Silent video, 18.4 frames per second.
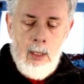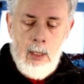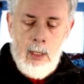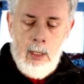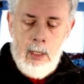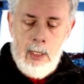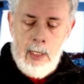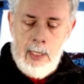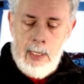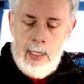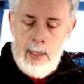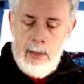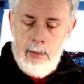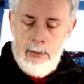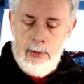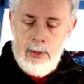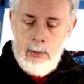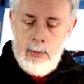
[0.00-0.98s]
All
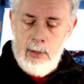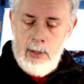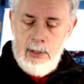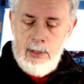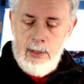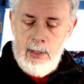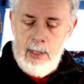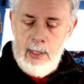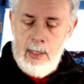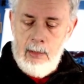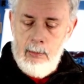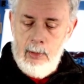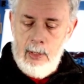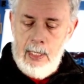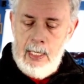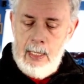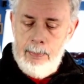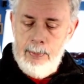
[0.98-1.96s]
right, so what's, what
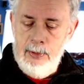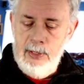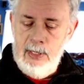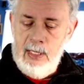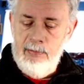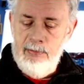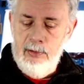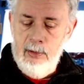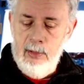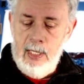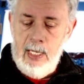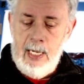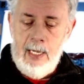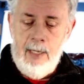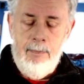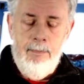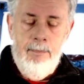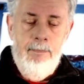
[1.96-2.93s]
happens after that?